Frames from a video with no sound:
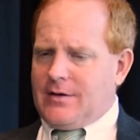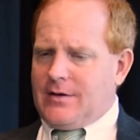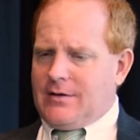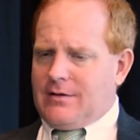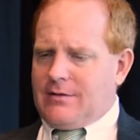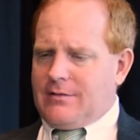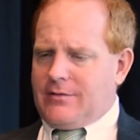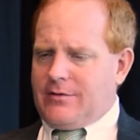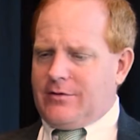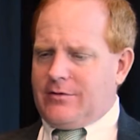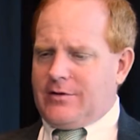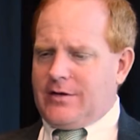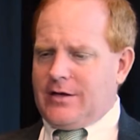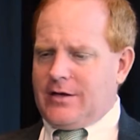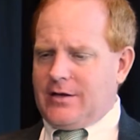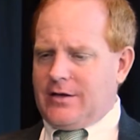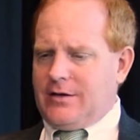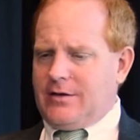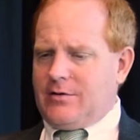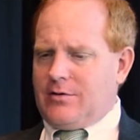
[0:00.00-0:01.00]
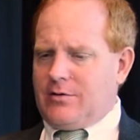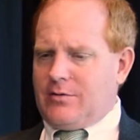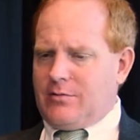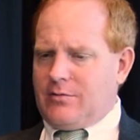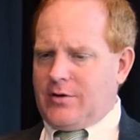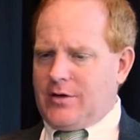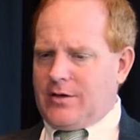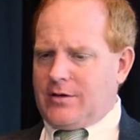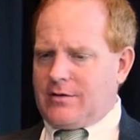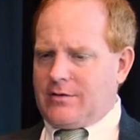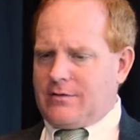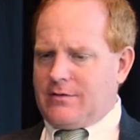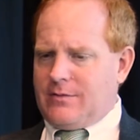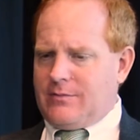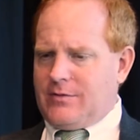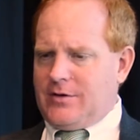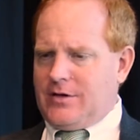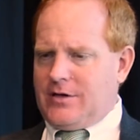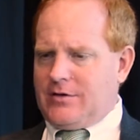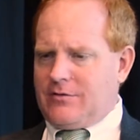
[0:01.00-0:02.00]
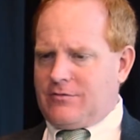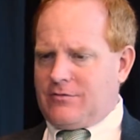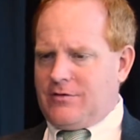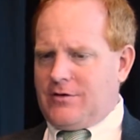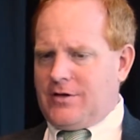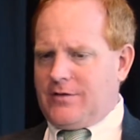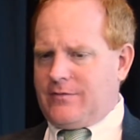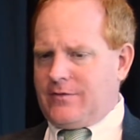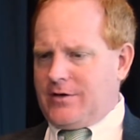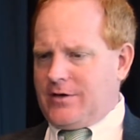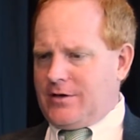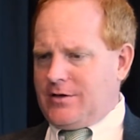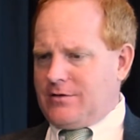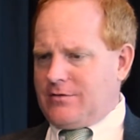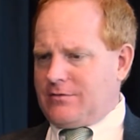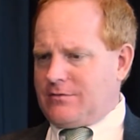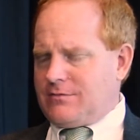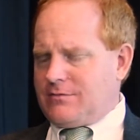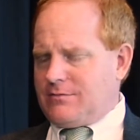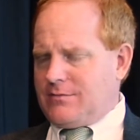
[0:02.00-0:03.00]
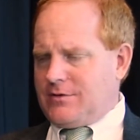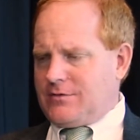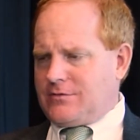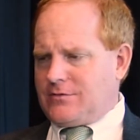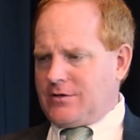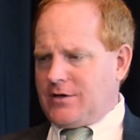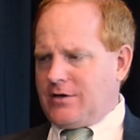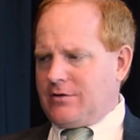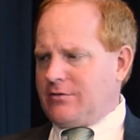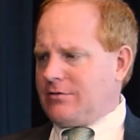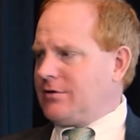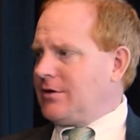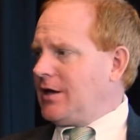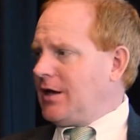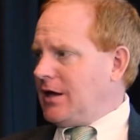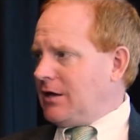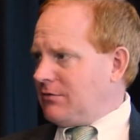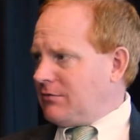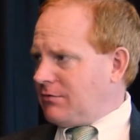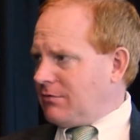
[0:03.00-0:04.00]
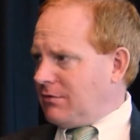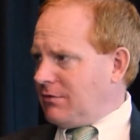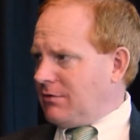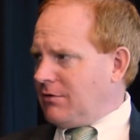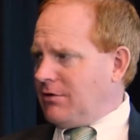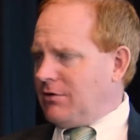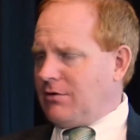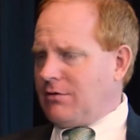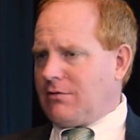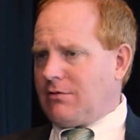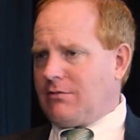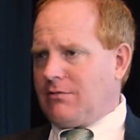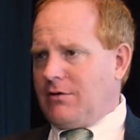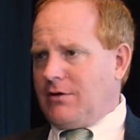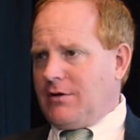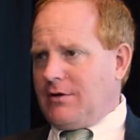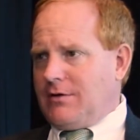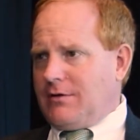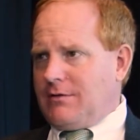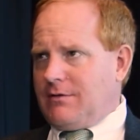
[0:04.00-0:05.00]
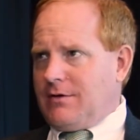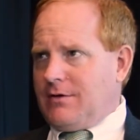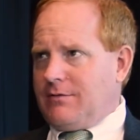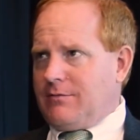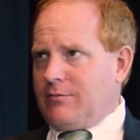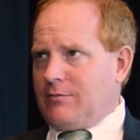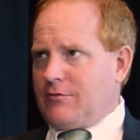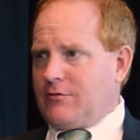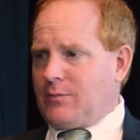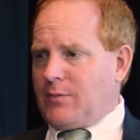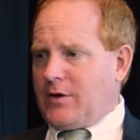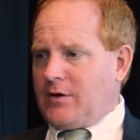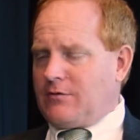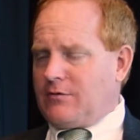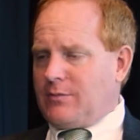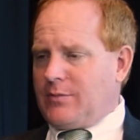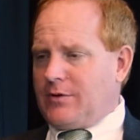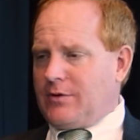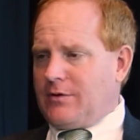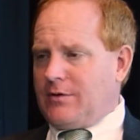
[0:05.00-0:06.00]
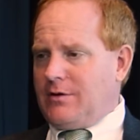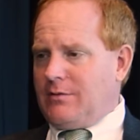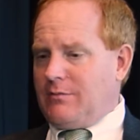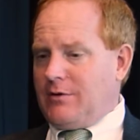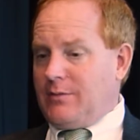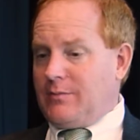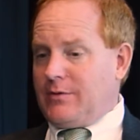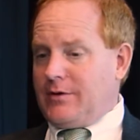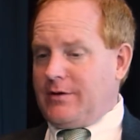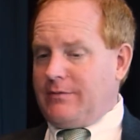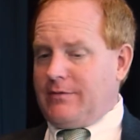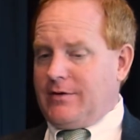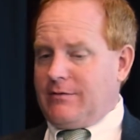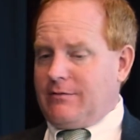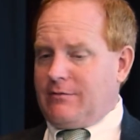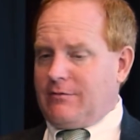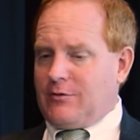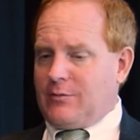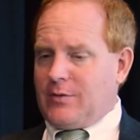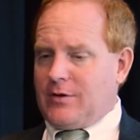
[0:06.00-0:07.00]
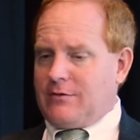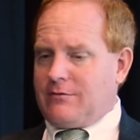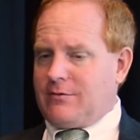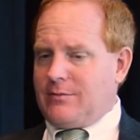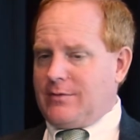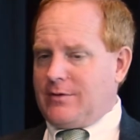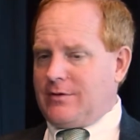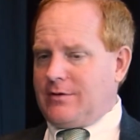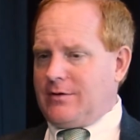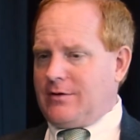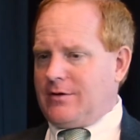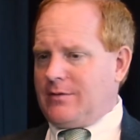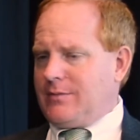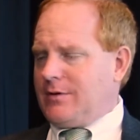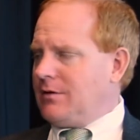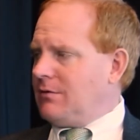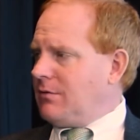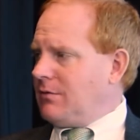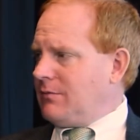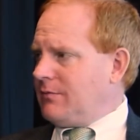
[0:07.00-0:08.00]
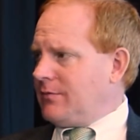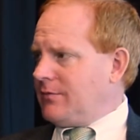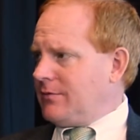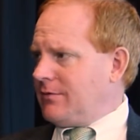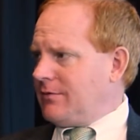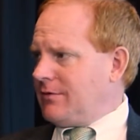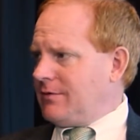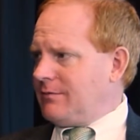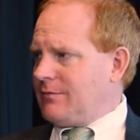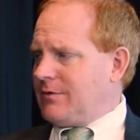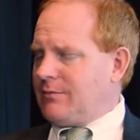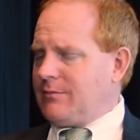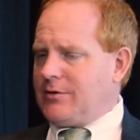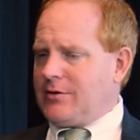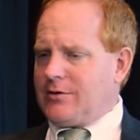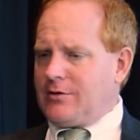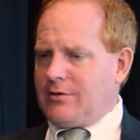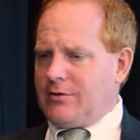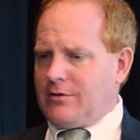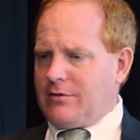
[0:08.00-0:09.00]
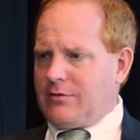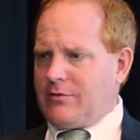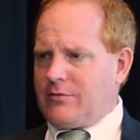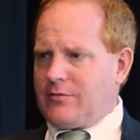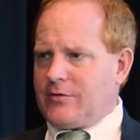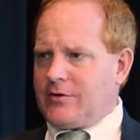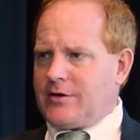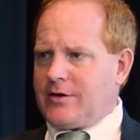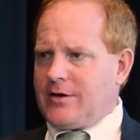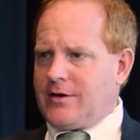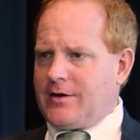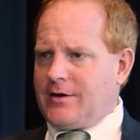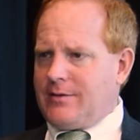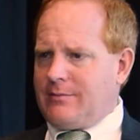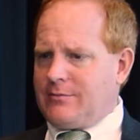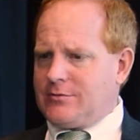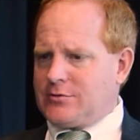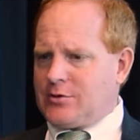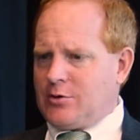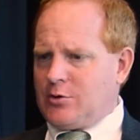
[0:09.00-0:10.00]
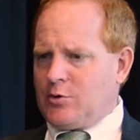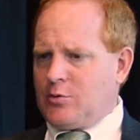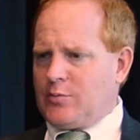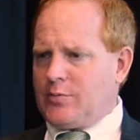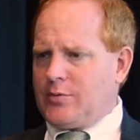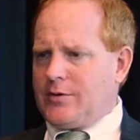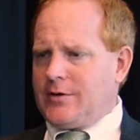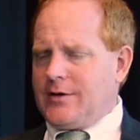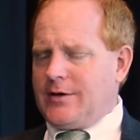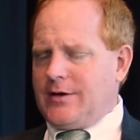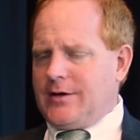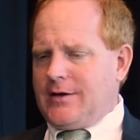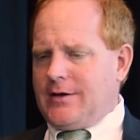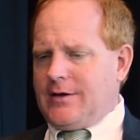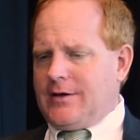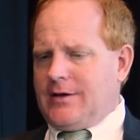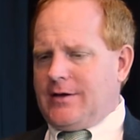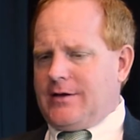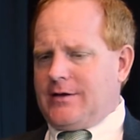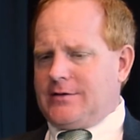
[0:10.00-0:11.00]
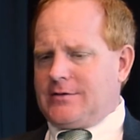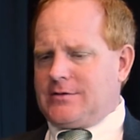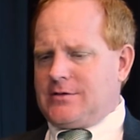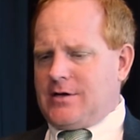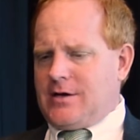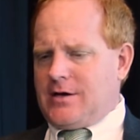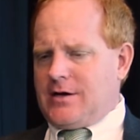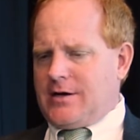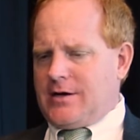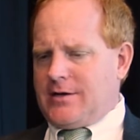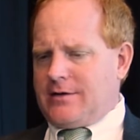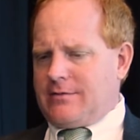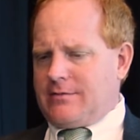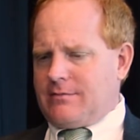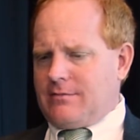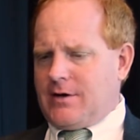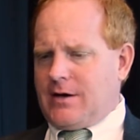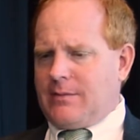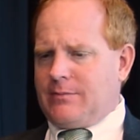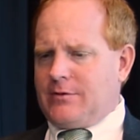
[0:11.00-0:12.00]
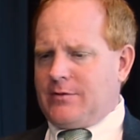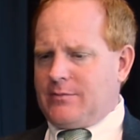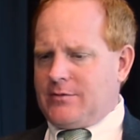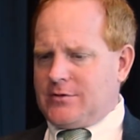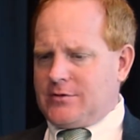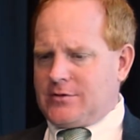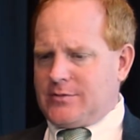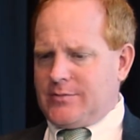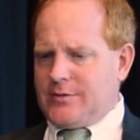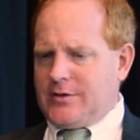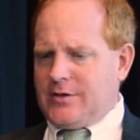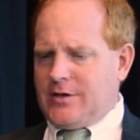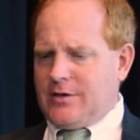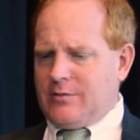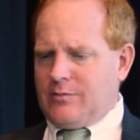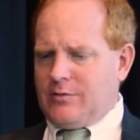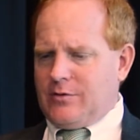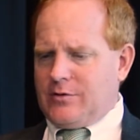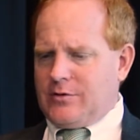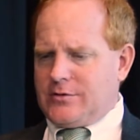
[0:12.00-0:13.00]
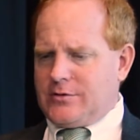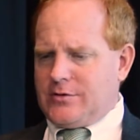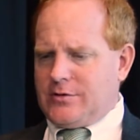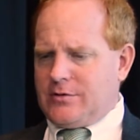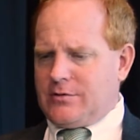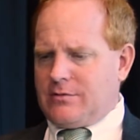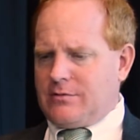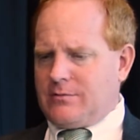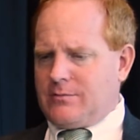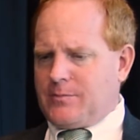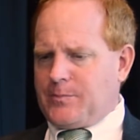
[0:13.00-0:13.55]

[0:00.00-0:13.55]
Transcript: when you're dealing, though, with something as significant as childhood cancer, you know, you have a responsibility. We believe we have a responsibility to be hopeful. And what we learned over time was hope is not optimism. In other words, you know,